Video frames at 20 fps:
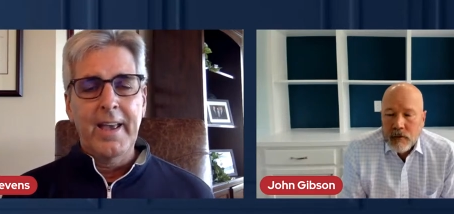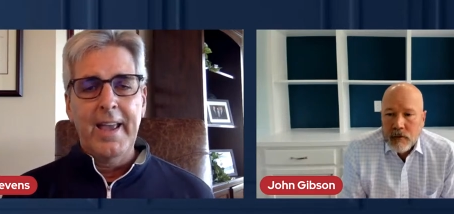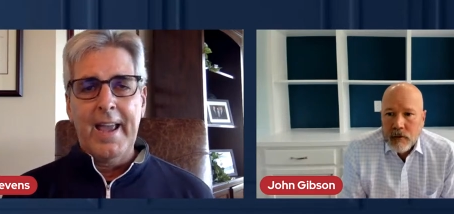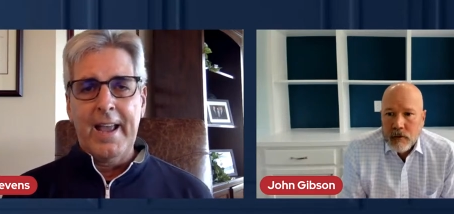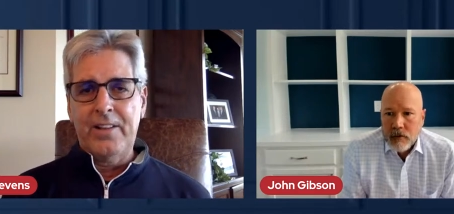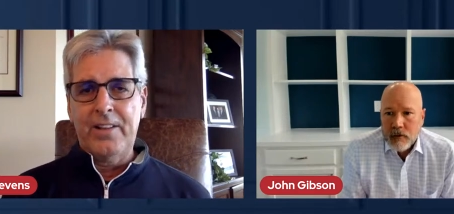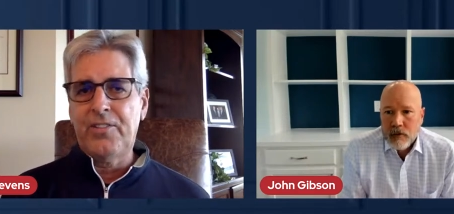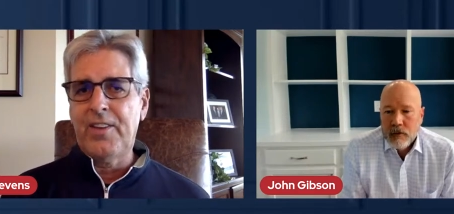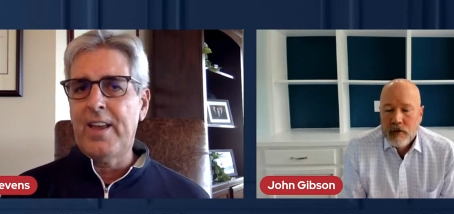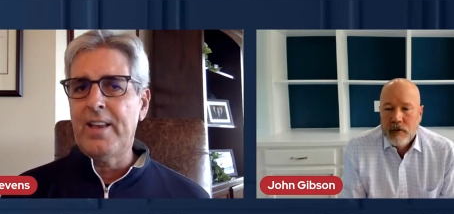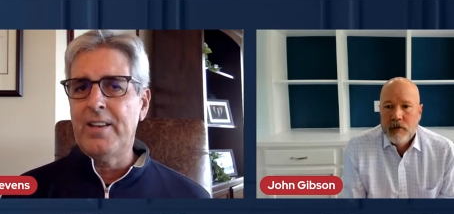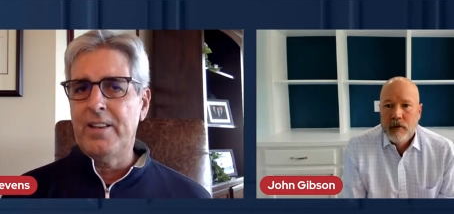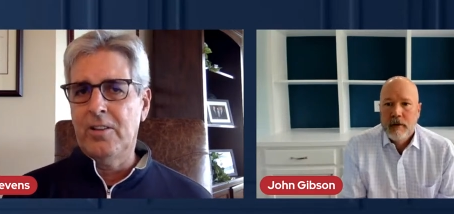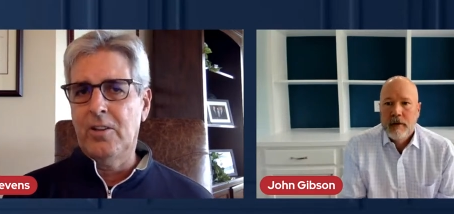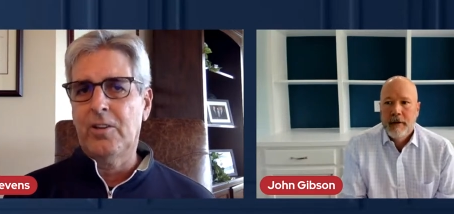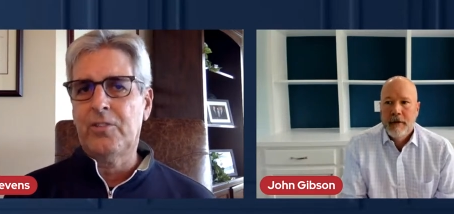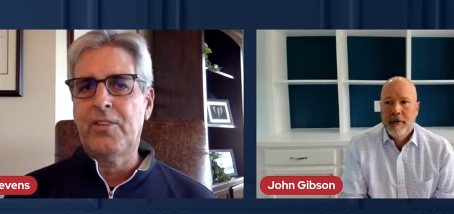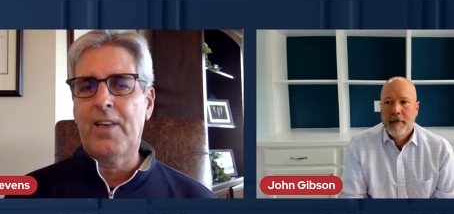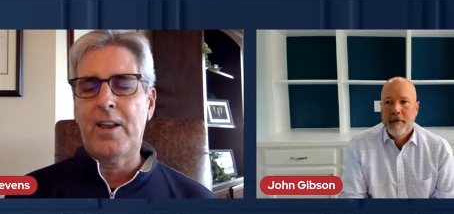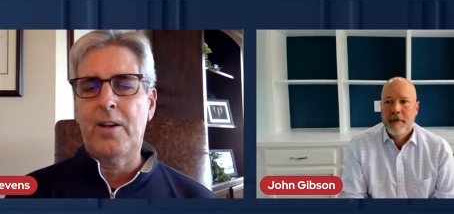Speaker 1: and Zandi
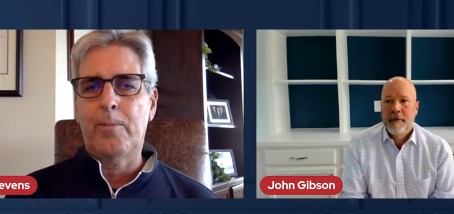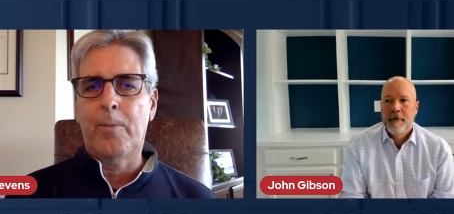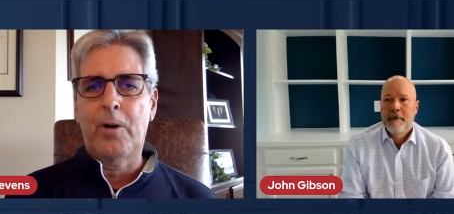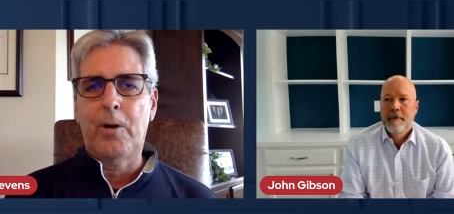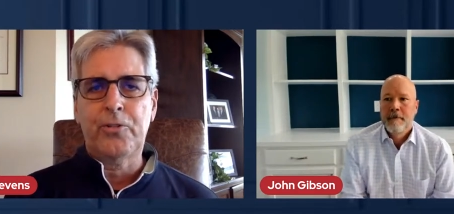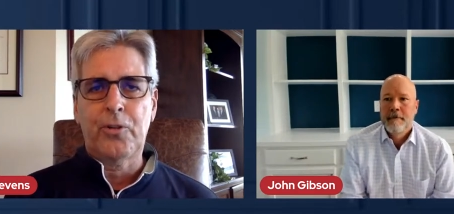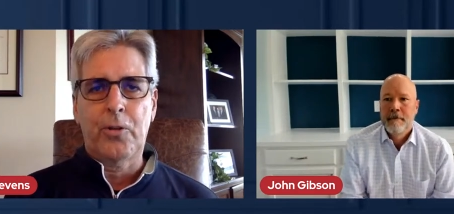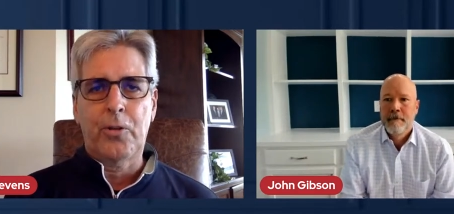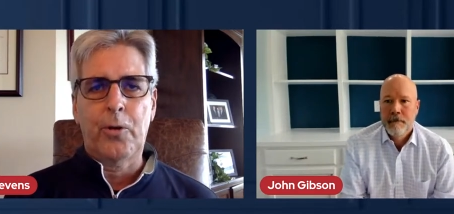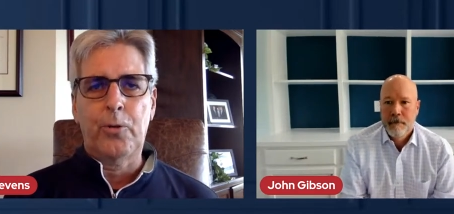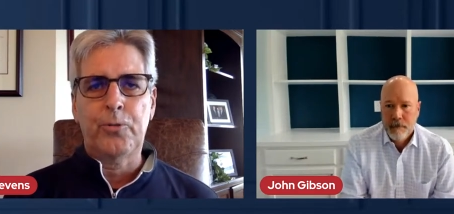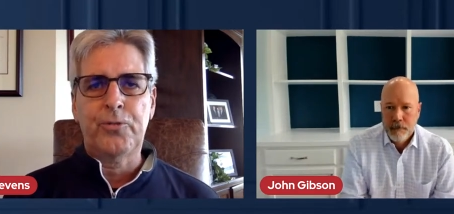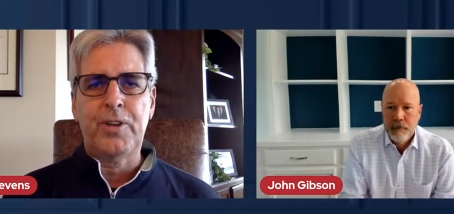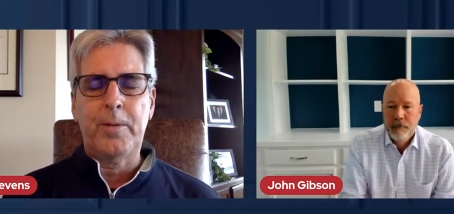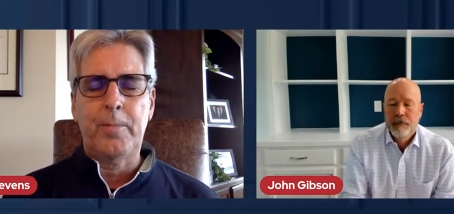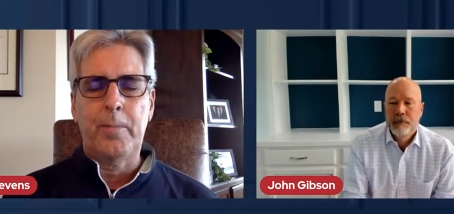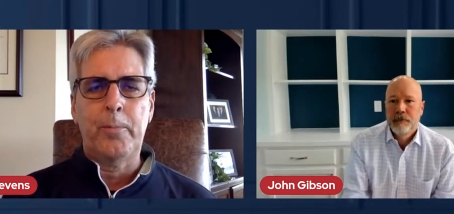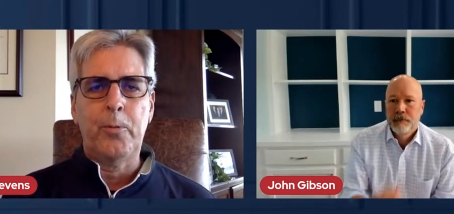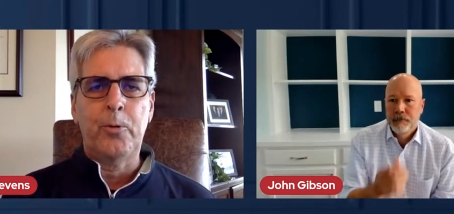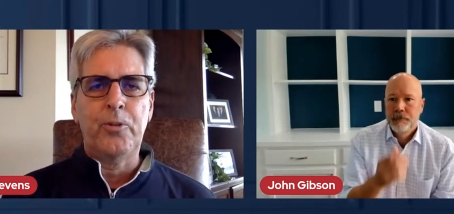looks at them also. The whole
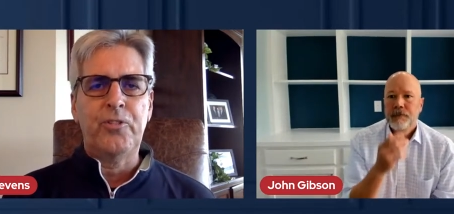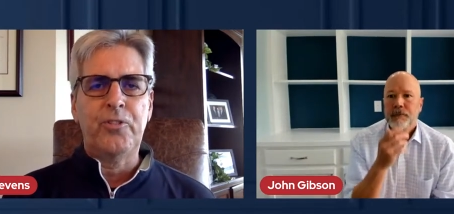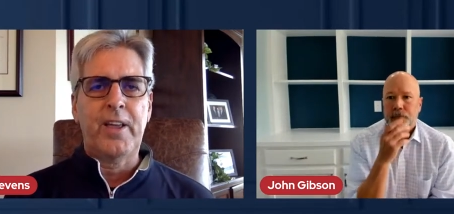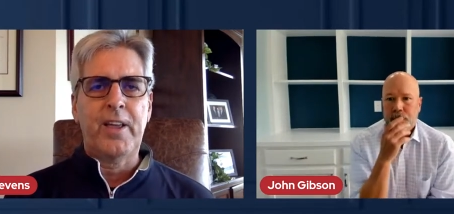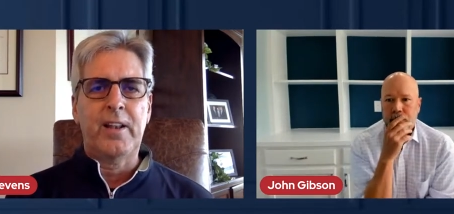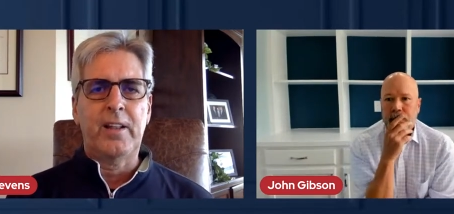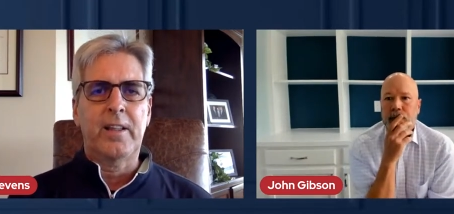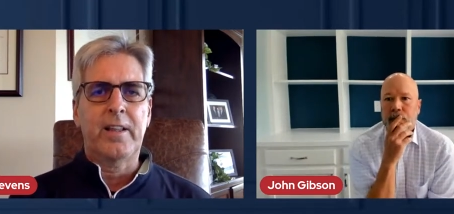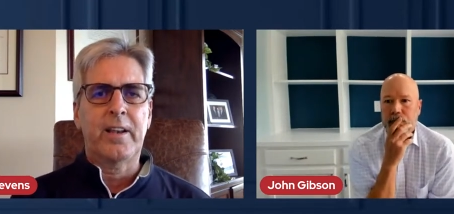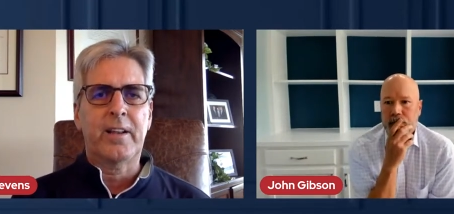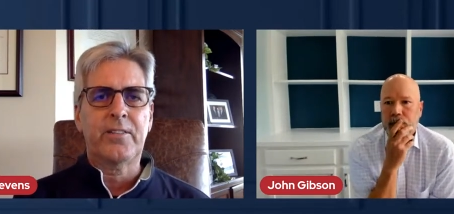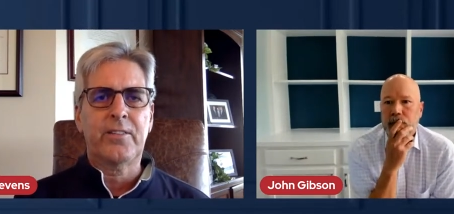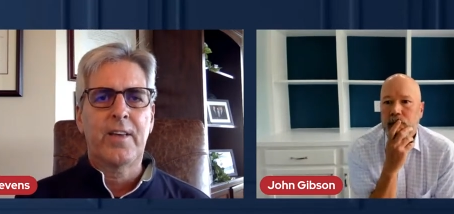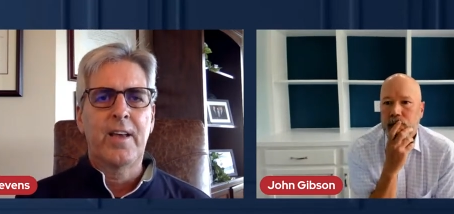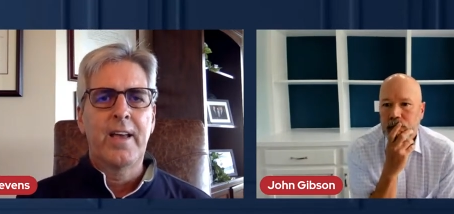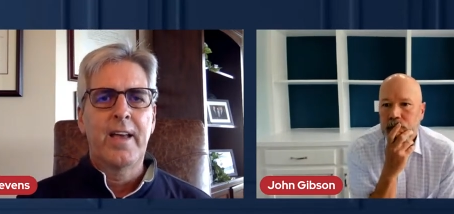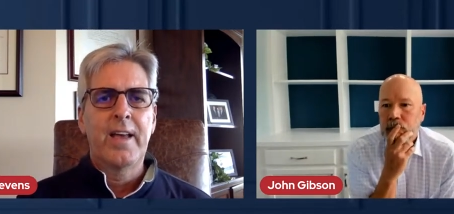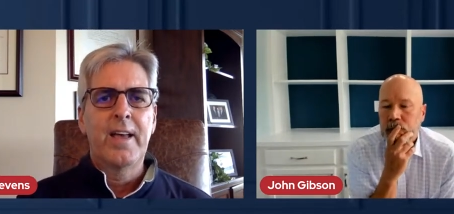team at Moody's Analytics